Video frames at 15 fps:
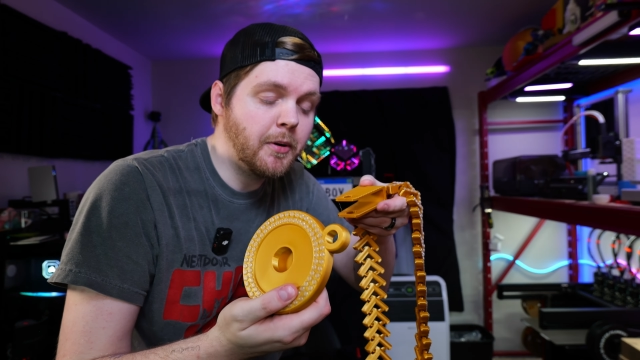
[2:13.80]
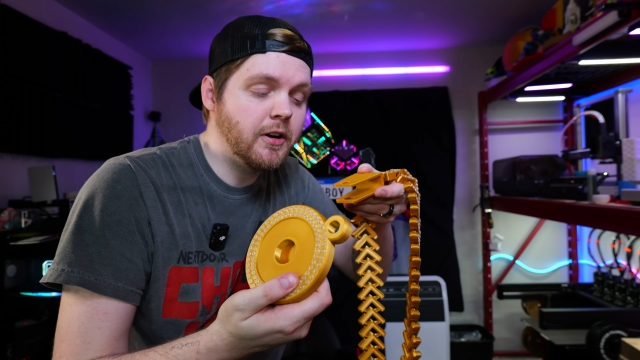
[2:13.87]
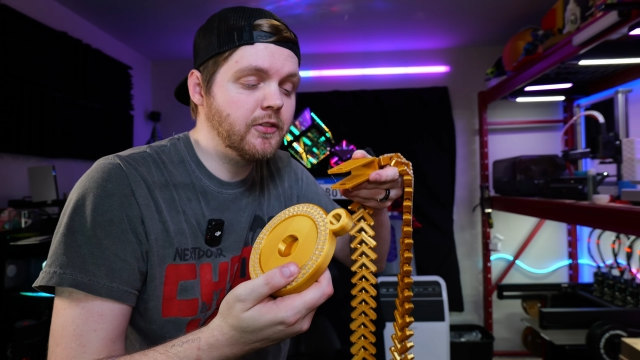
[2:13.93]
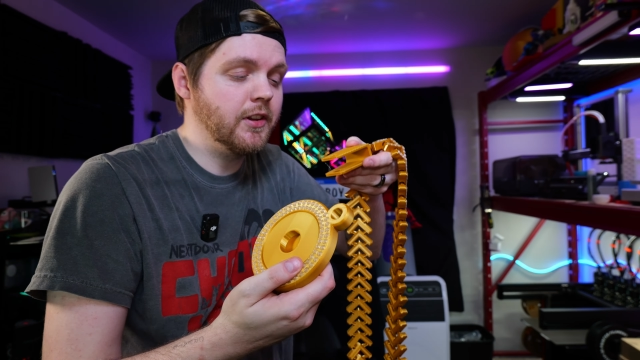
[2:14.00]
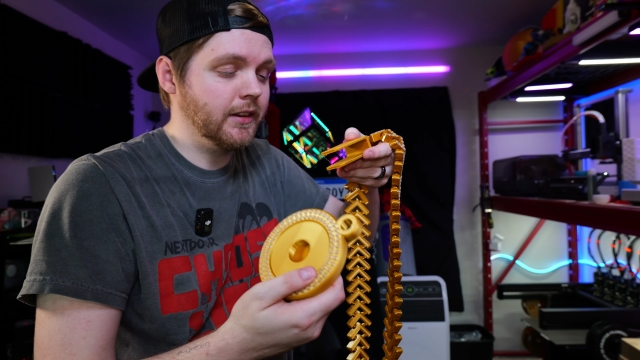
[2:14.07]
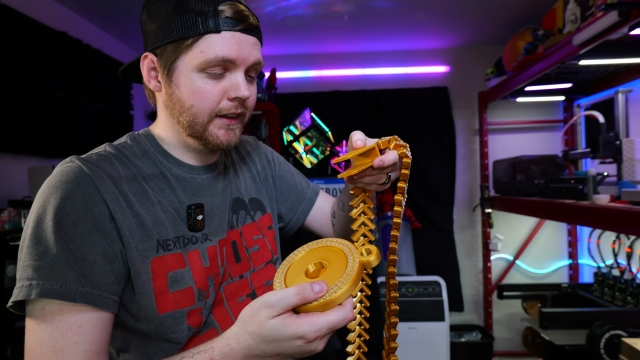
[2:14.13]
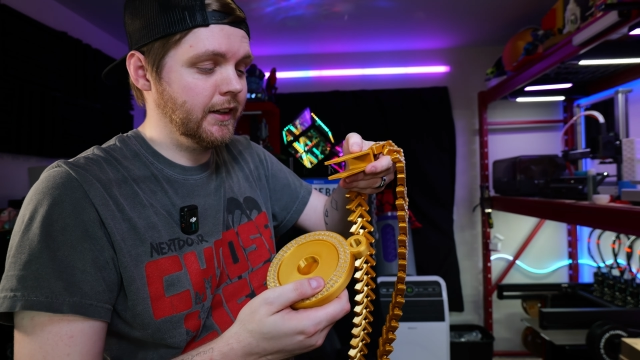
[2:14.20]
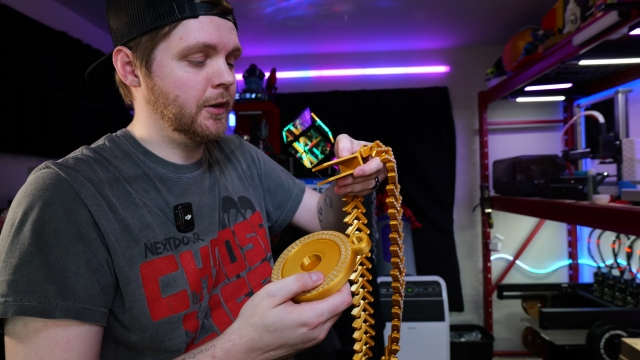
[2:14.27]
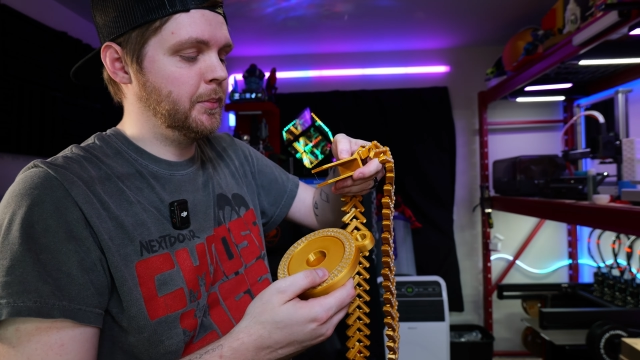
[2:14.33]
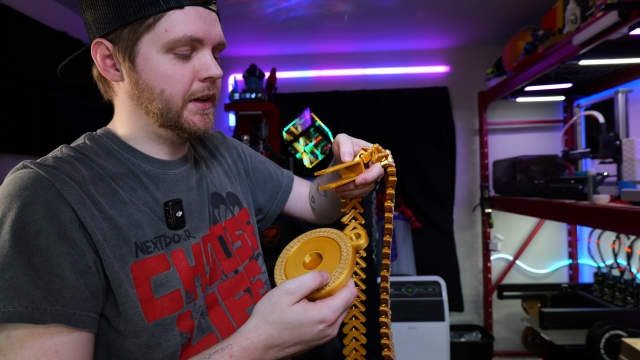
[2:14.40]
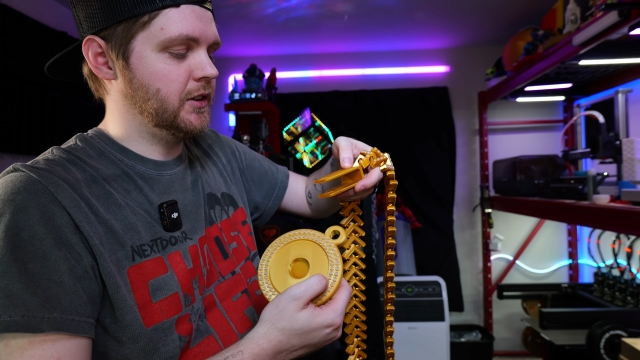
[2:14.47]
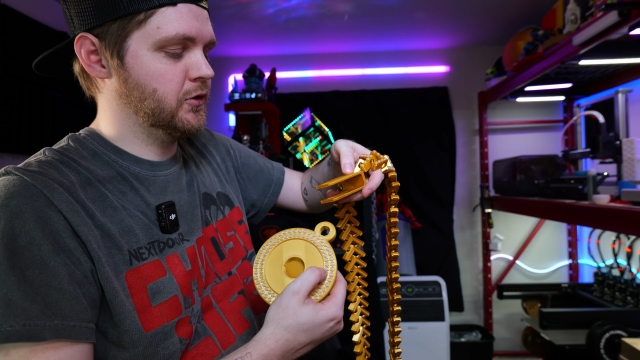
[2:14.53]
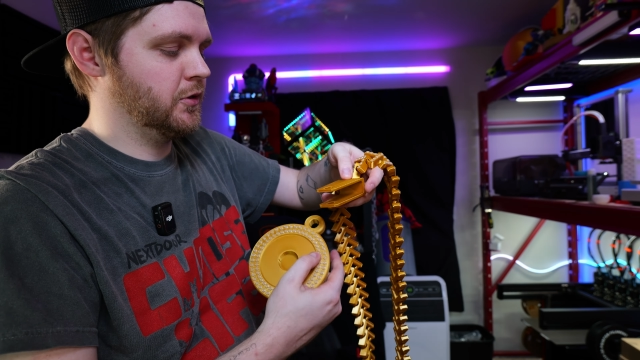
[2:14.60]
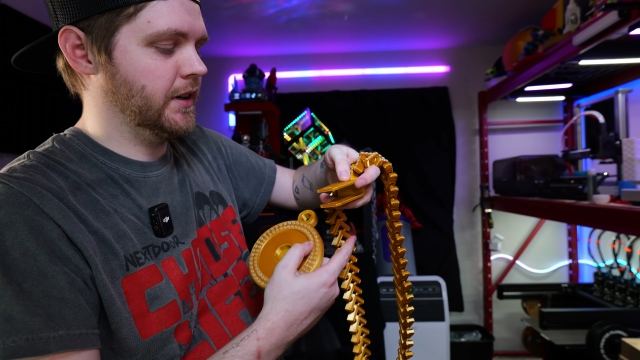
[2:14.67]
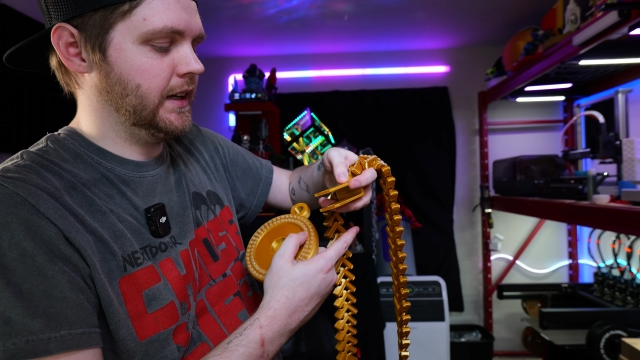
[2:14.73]
part's a little
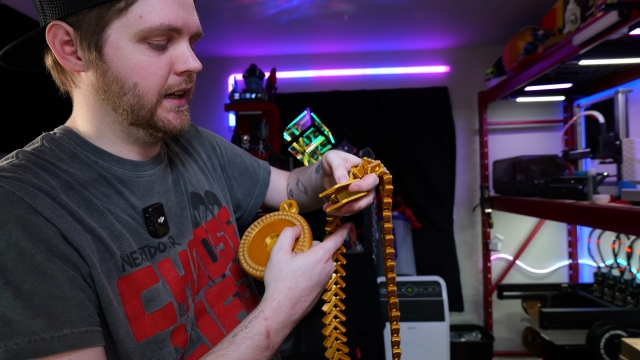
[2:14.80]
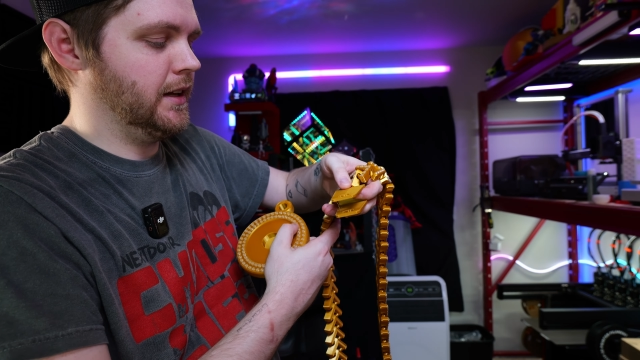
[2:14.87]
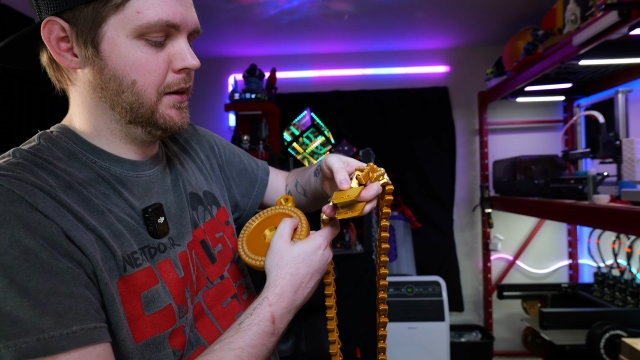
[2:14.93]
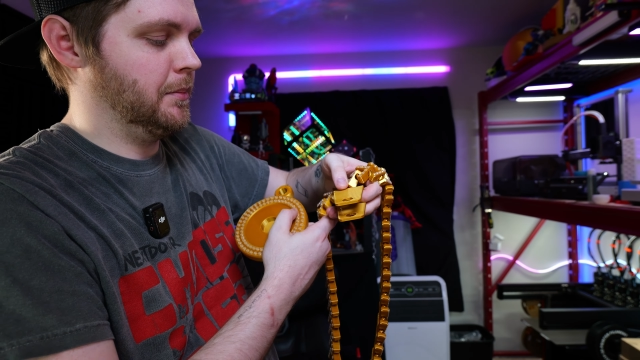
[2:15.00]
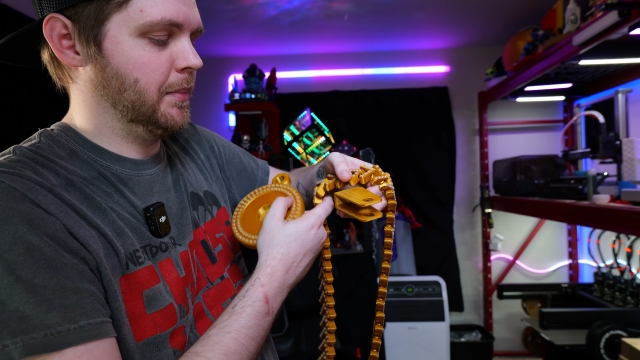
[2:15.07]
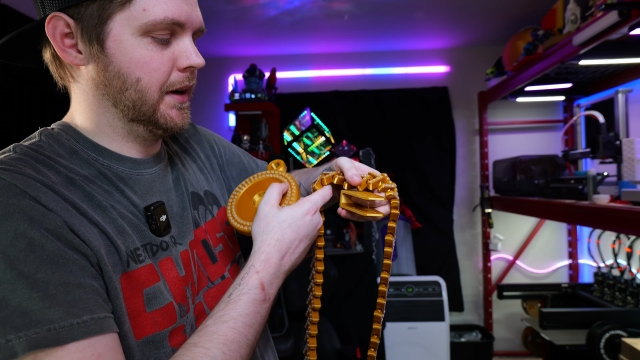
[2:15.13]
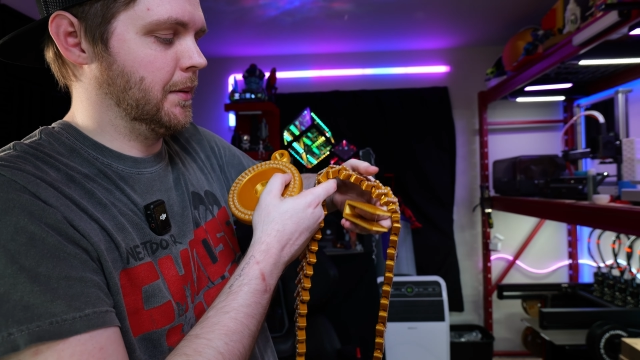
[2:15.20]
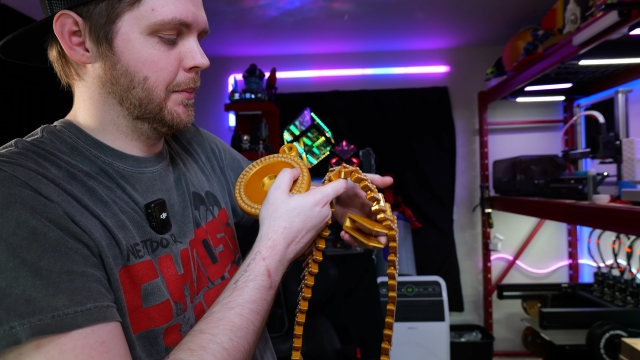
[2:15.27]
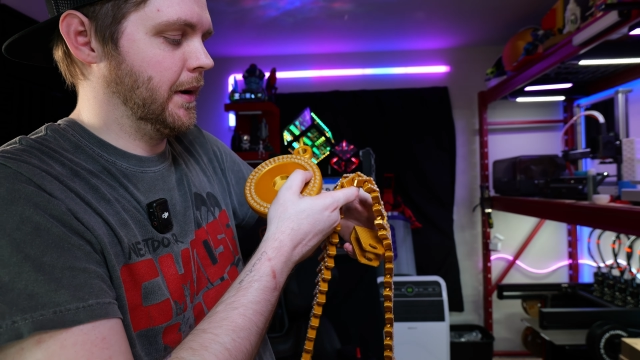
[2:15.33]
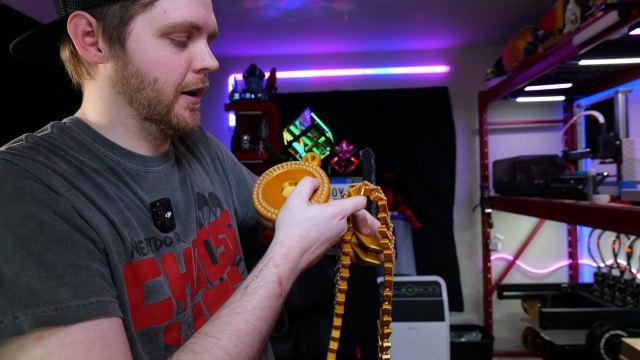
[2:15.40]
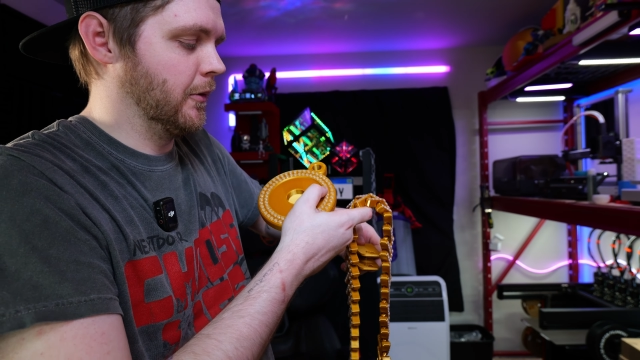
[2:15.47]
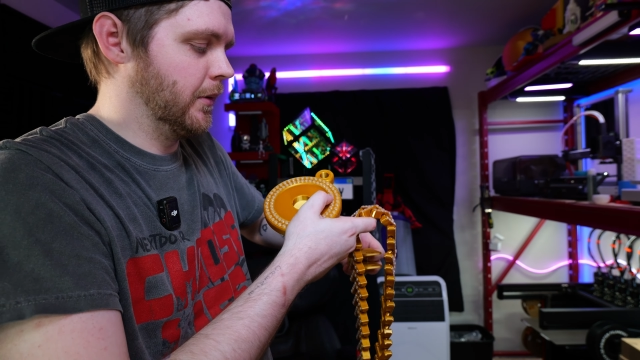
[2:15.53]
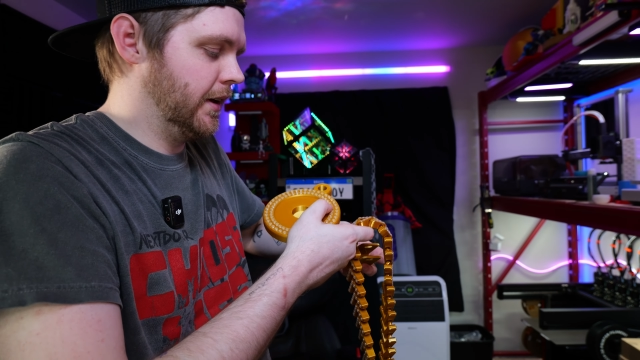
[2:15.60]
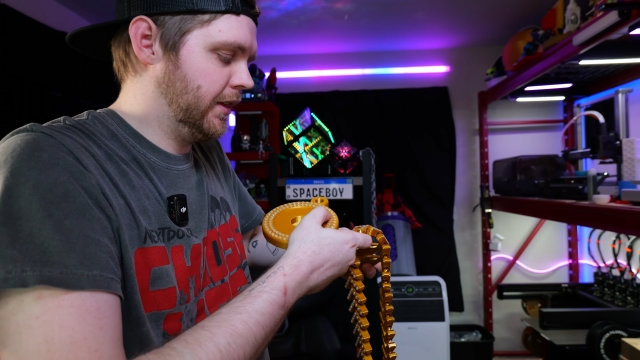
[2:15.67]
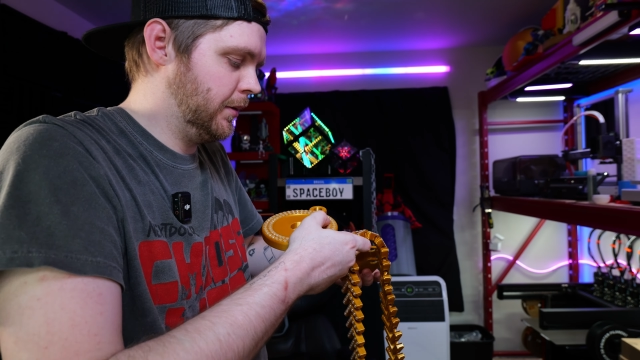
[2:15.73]
bit tricky, but bear
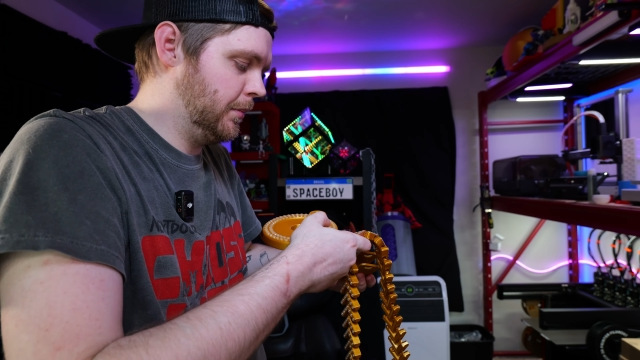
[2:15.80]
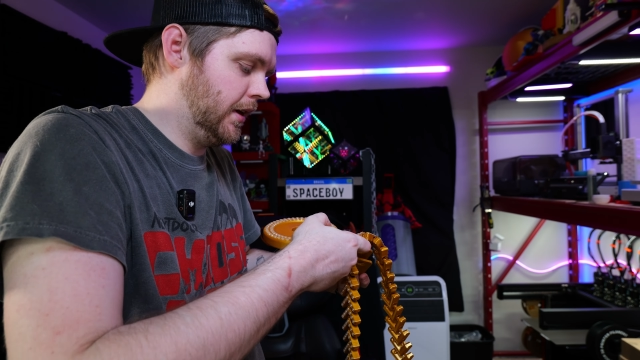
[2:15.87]
with